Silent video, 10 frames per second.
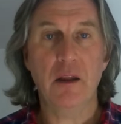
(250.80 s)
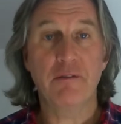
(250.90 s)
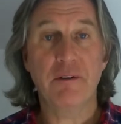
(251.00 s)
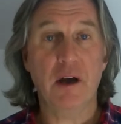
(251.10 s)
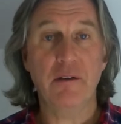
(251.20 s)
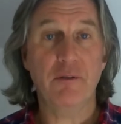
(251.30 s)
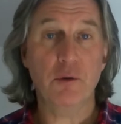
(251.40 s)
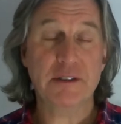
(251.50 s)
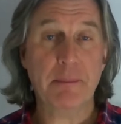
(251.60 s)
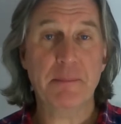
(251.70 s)
the 5
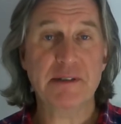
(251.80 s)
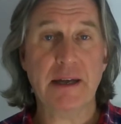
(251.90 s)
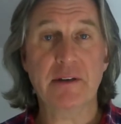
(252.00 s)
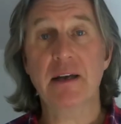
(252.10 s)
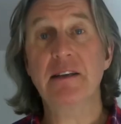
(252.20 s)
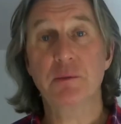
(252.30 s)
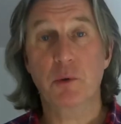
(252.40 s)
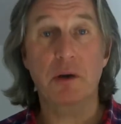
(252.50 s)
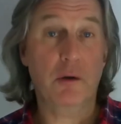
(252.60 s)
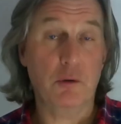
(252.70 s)
or 10%, unless
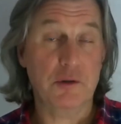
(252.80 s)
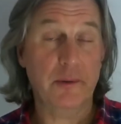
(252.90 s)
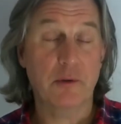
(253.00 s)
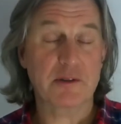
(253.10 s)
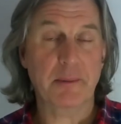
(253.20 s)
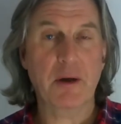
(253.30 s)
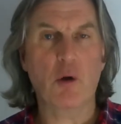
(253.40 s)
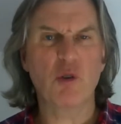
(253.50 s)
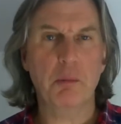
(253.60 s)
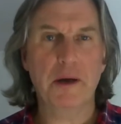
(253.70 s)
of course we've got something
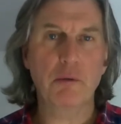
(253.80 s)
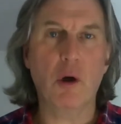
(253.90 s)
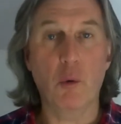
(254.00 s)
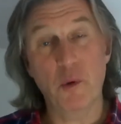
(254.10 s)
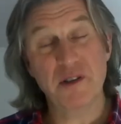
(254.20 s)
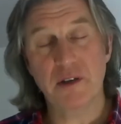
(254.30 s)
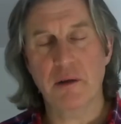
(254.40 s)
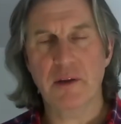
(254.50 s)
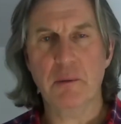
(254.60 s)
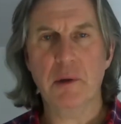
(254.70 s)
horribly wrong, which I
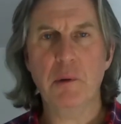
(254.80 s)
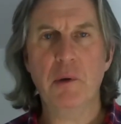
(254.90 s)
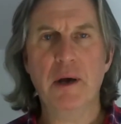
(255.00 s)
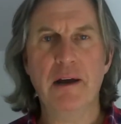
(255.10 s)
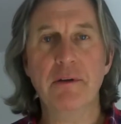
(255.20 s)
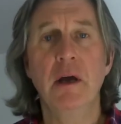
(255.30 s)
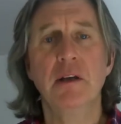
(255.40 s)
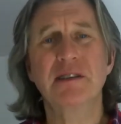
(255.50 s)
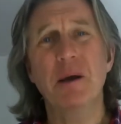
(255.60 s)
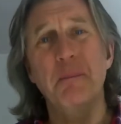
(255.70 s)
don't think we will have.
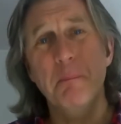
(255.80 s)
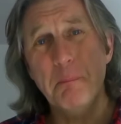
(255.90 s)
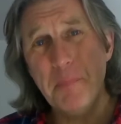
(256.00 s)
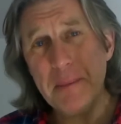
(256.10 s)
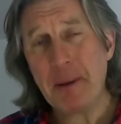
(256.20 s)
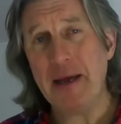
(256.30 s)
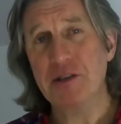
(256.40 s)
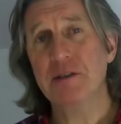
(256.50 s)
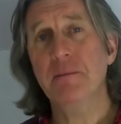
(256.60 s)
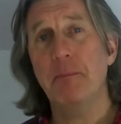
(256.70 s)
So be
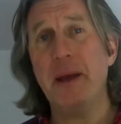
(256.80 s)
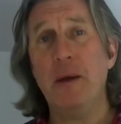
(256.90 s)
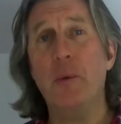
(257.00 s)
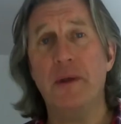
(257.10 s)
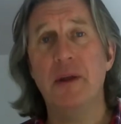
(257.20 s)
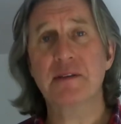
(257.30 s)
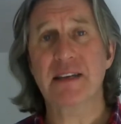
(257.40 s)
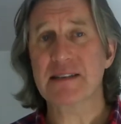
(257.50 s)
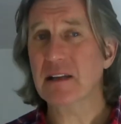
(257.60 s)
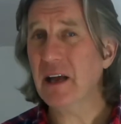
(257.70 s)
patient, bear with us.
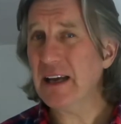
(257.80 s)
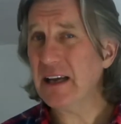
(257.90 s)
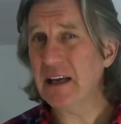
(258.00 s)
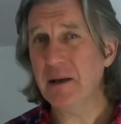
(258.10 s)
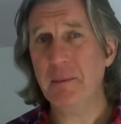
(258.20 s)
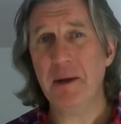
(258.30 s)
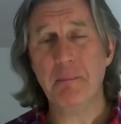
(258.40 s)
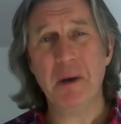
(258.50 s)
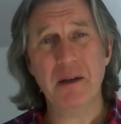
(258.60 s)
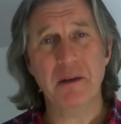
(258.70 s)
That's likely to be a
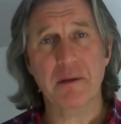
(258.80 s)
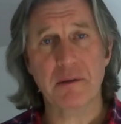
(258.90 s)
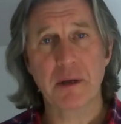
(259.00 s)
month.